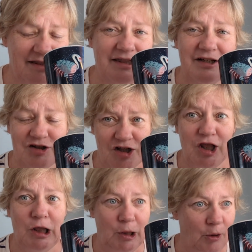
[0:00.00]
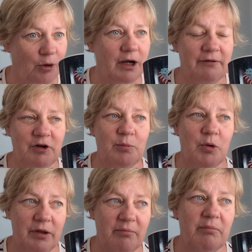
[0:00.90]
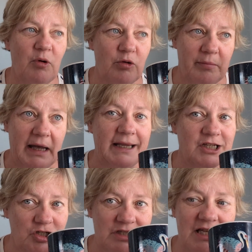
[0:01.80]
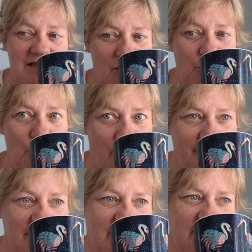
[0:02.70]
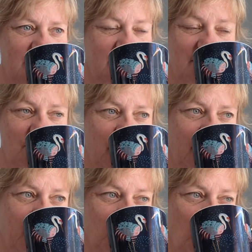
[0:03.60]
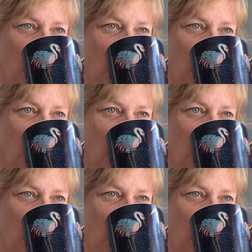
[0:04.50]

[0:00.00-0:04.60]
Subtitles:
There's a lot. If you bought all the back issues, that's a lot of designs and it's not that much.